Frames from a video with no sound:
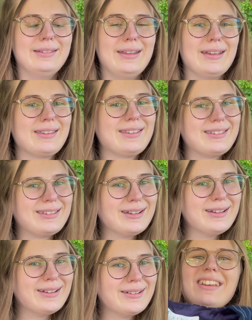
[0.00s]
Next
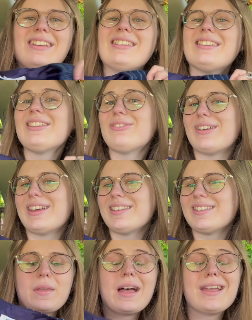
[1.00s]
up is this
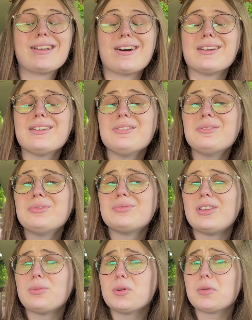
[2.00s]
vest. I got it on Facebook